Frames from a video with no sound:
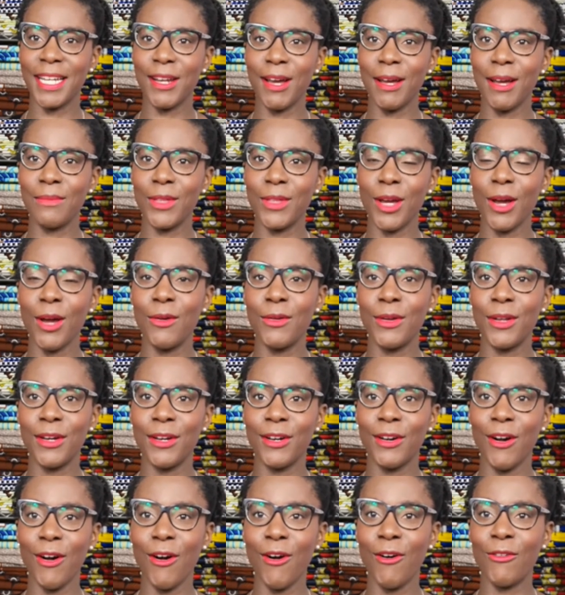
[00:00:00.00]
I'm the owner
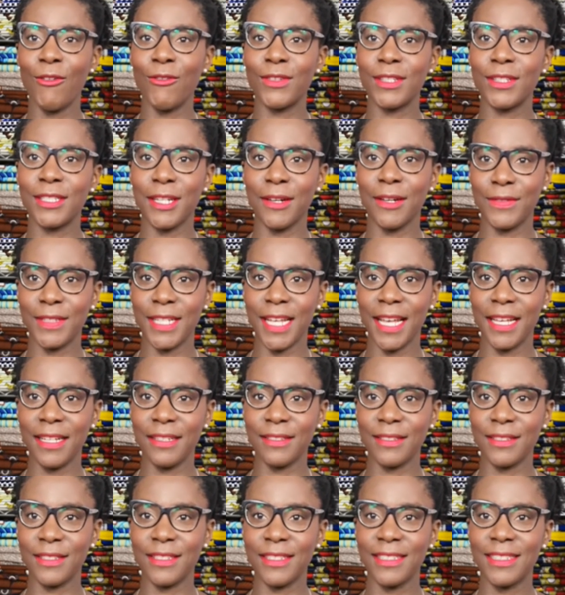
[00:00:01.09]
of
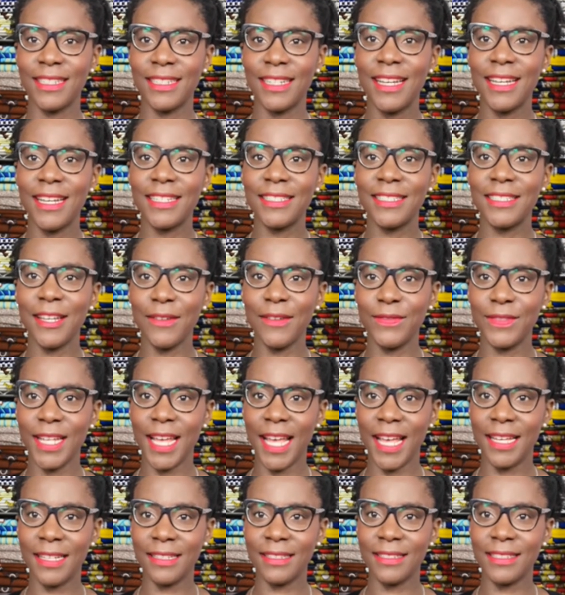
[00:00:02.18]
Dovetailed.
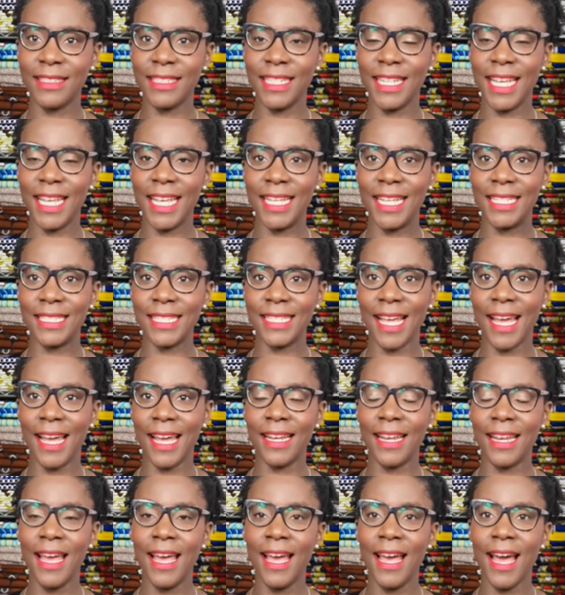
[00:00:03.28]
Dovetailed is an
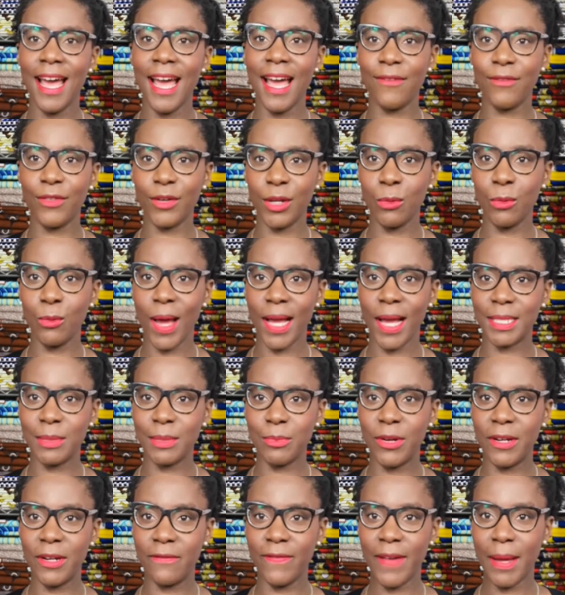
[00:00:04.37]
African wax
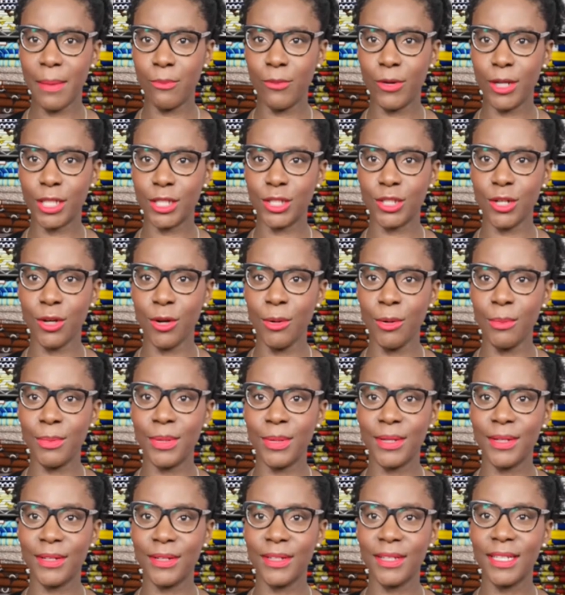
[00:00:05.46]
print fabric shop.
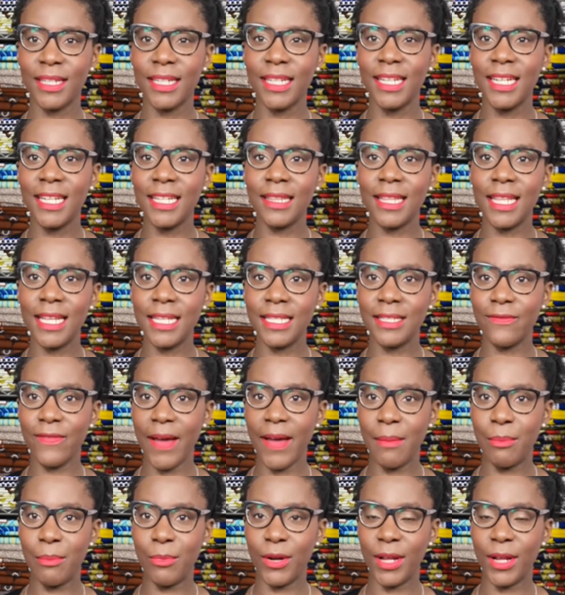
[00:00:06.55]
These
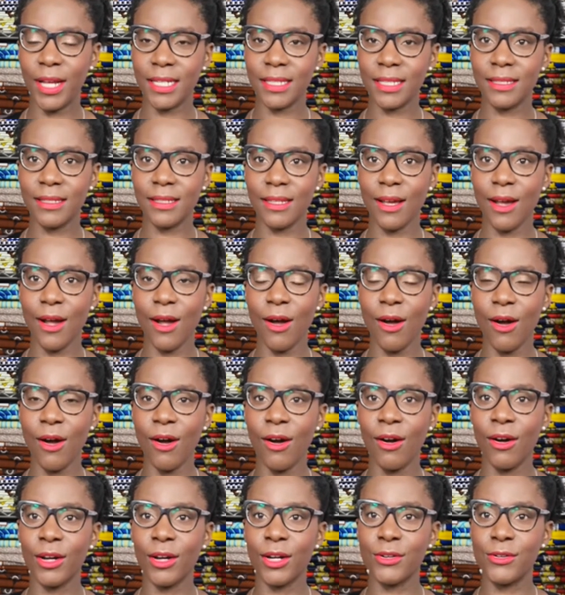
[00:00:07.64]
fabrics are
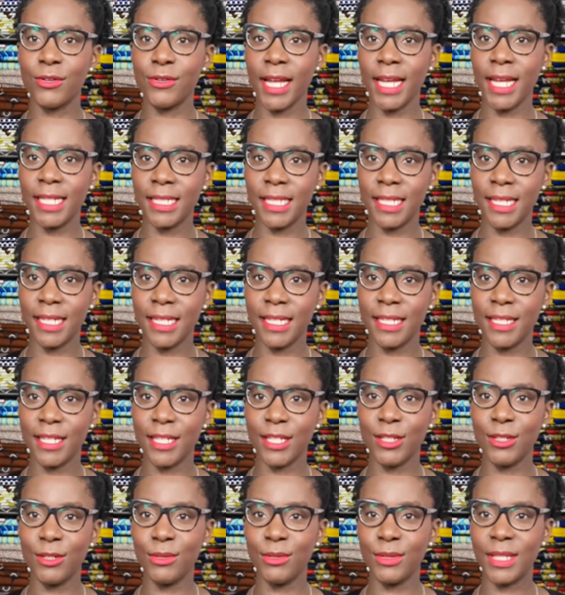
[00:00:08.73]
created
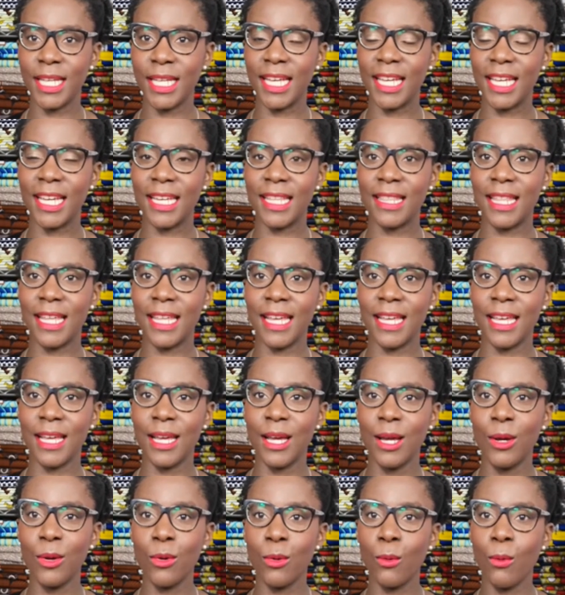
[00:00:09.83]
using the
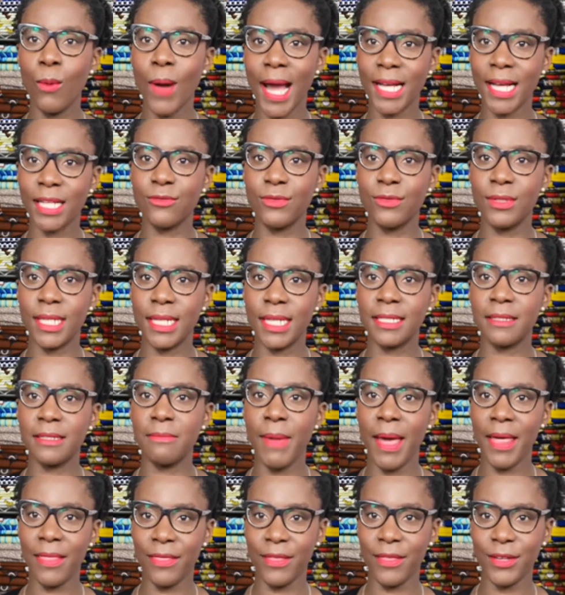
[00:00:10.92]
wax resist
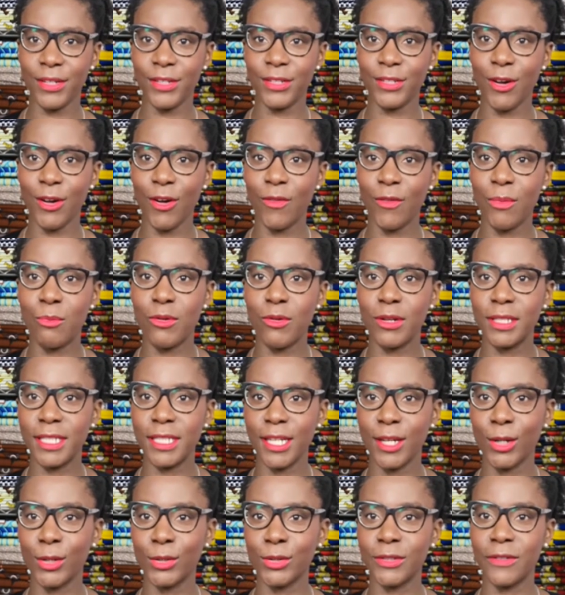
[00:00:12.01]
method of
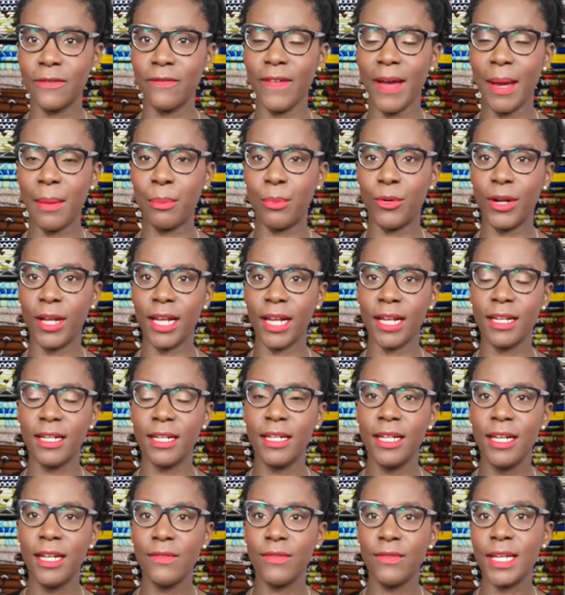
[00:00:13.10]
printing onto fabric
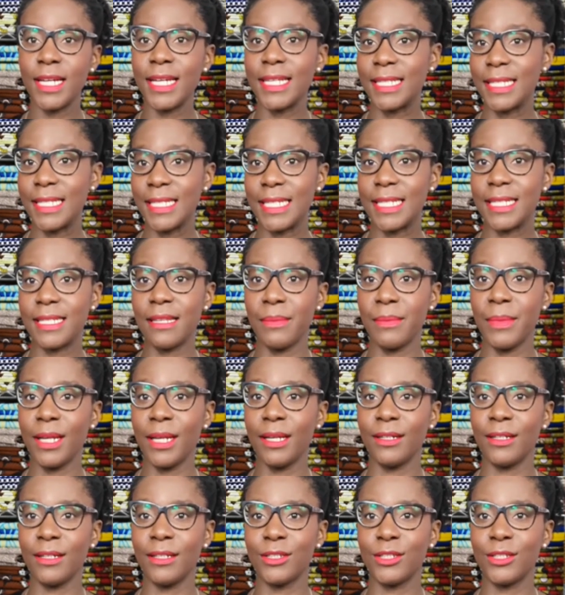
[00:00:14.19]
that isn't
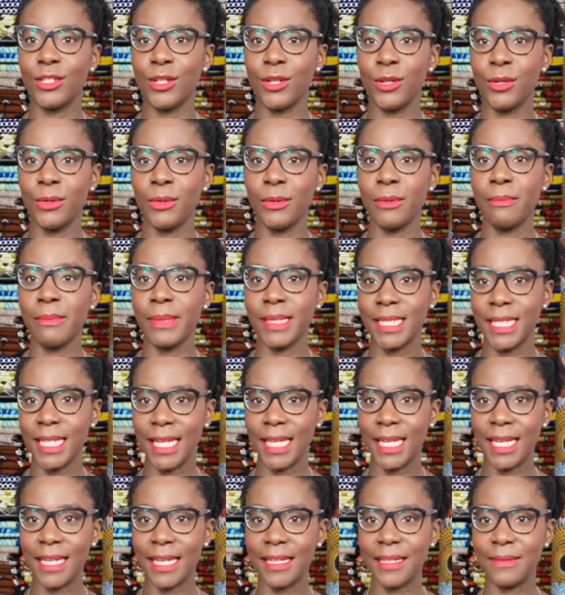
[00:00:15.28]
dissimilar to
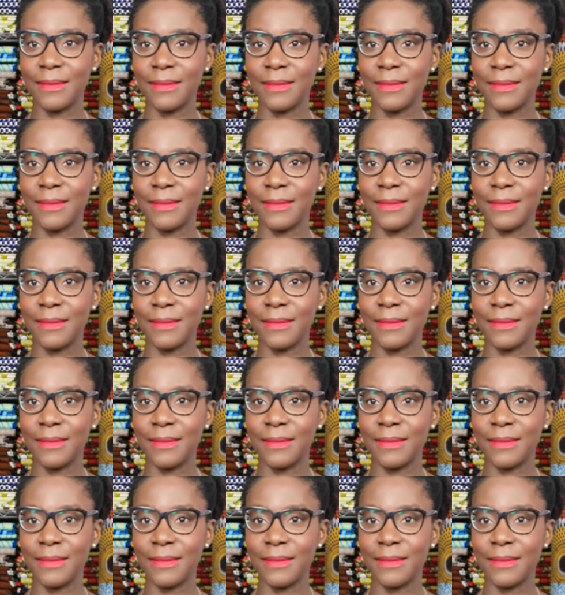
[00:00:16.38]
batik.